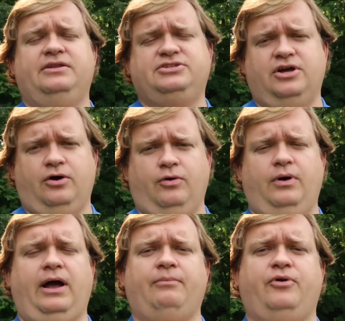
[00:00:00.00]
So
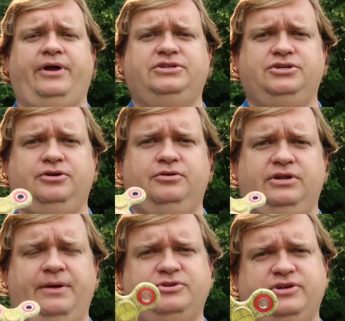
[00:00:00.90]
I'm going to
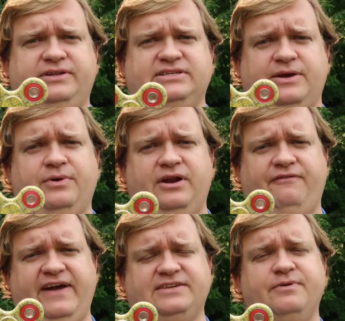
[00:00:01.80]
demonstrate this. I wanted a
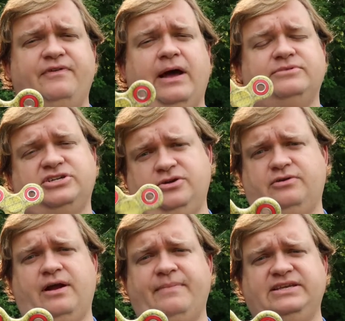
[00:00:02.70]
fast moving object, so I
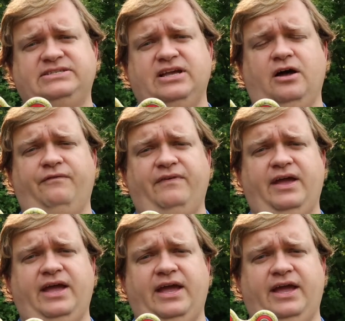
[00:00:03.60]
grabbed myself
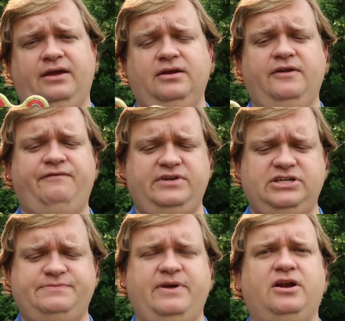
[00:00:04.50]
a
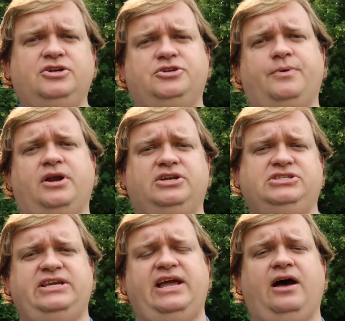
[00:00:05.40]
fidget spinner. So we're going to
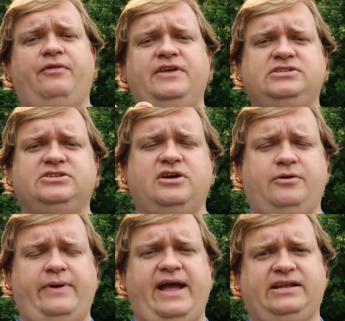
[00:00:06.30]
see how this is going
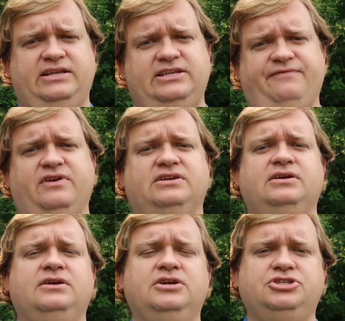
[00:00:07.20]
to react at different
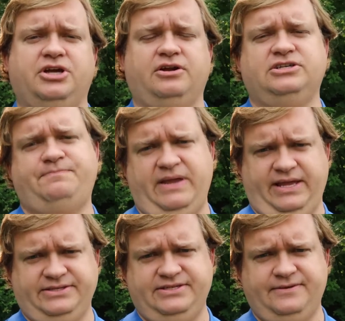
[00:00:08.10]
shutter
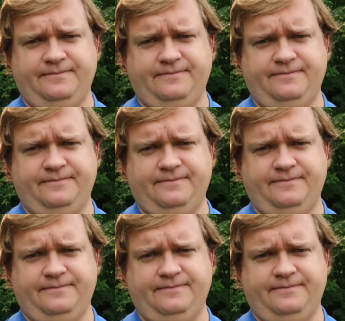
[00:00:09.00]
speeds.